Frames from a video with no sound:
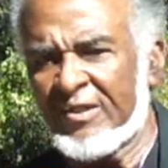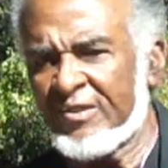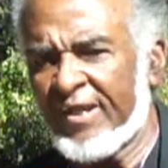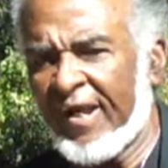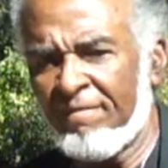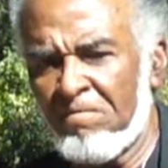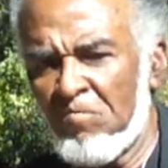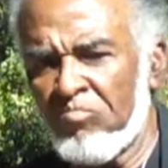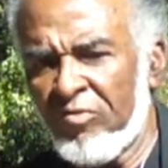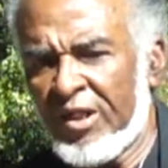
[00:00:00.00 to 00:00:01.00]
it looked like
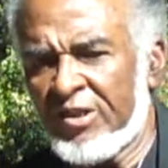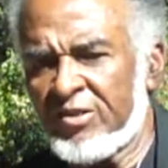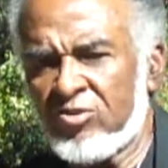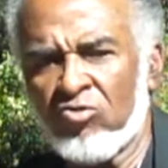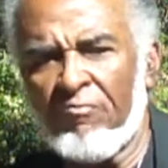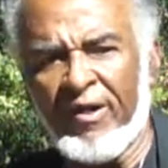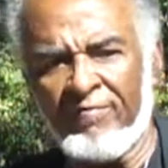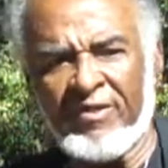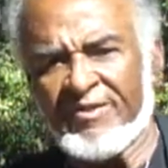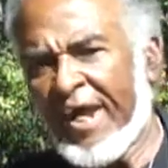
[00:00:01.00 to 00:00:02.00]
so many
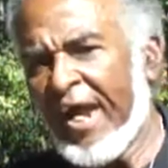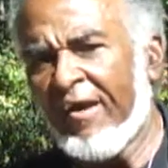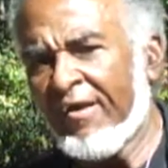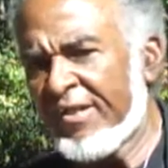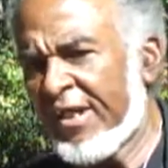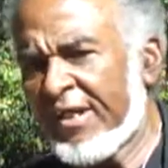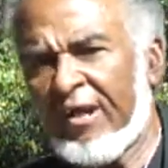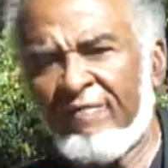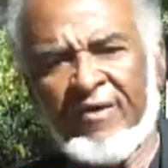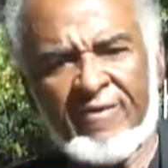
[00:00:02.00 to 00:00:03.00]
of us die in
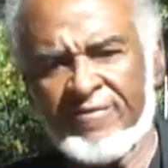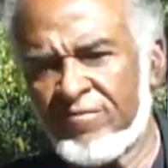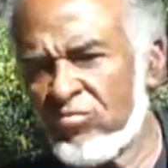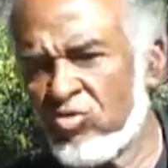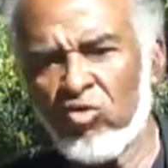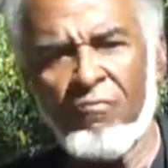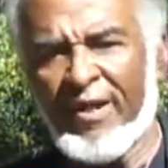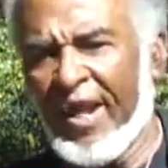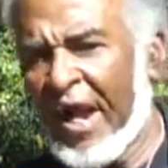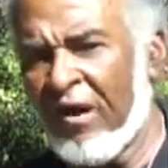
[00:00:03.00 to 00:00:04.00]
every so
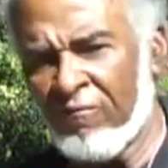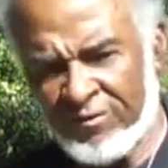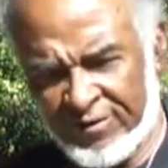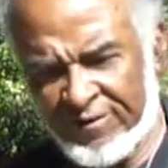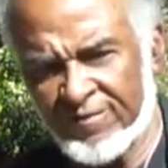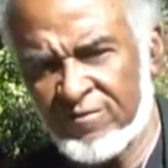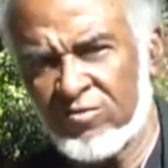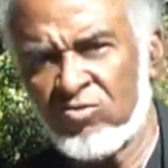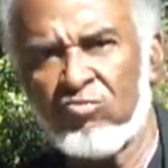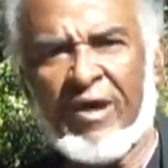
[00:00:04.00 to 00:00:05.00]
many hours
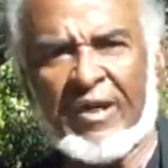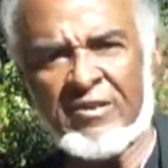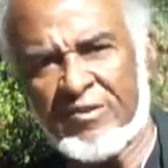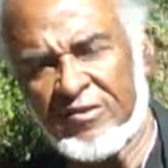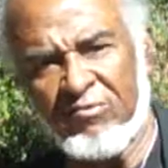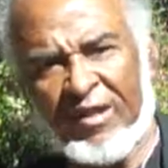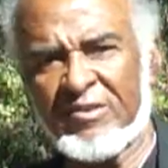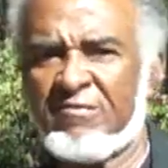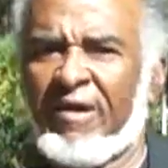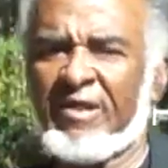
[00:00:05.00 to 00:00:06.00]
throughout this
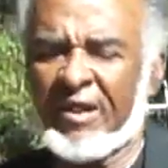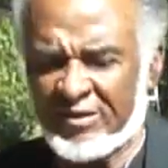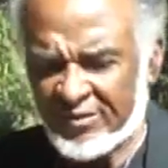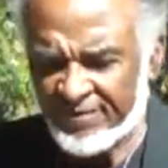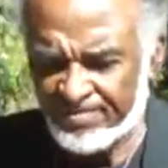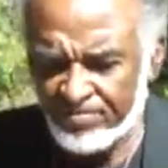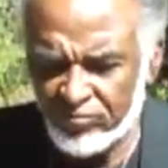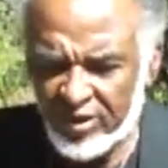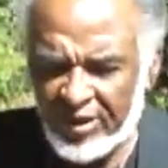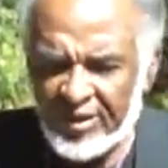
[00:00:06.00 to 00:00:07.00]
throughout this great nation.
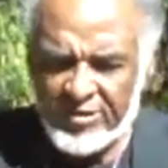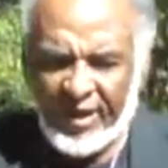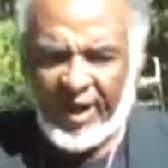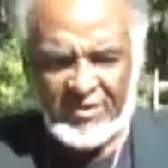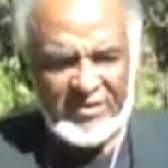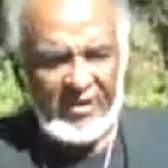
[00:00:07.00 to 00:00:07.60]
Now I